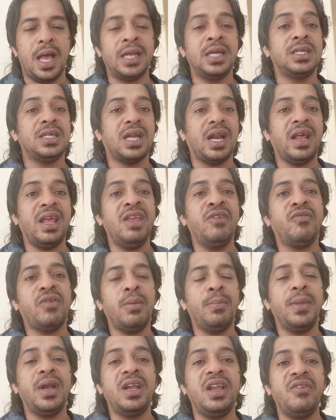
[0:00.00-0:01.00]
and try
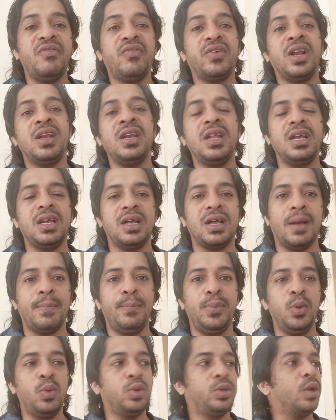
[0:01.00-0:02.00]
from a different
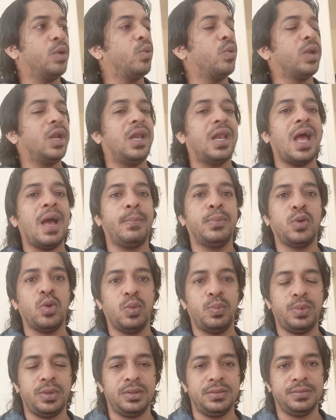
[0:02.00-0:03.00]
computer or a
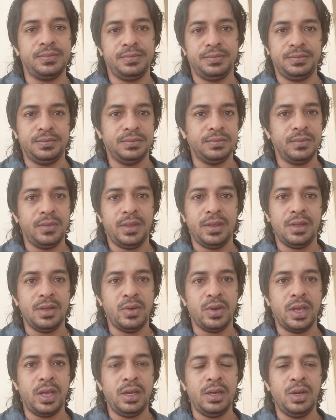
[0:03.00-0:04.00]
laptop.
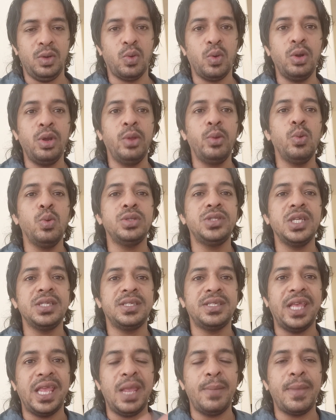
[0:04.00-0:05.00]
Okay, don't use
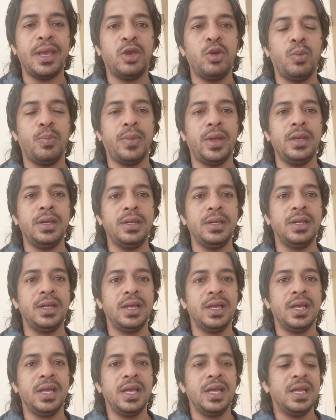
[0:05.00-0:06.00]
the same equipment.
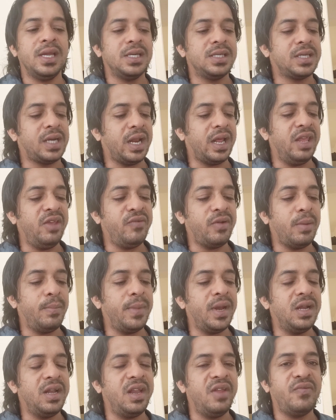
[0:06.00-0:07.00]
Try
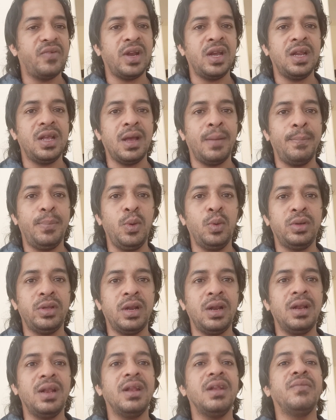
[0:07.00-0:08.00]
from a different
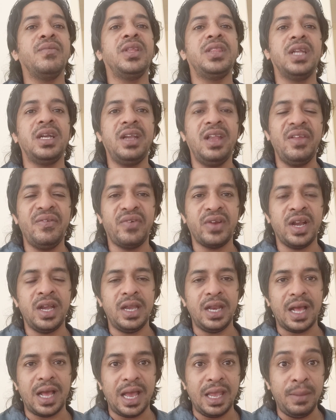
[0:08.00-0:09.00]
computer with a
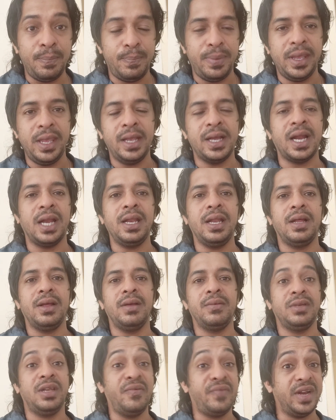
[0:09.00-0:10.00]
different IP,
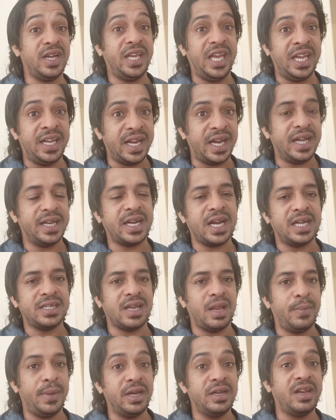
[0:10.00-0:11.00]
different internet
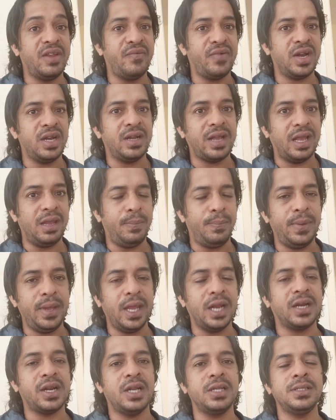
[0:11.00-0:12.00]
connection. I mean different
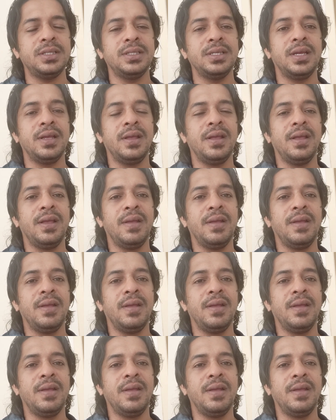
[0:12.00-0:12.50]
IP address,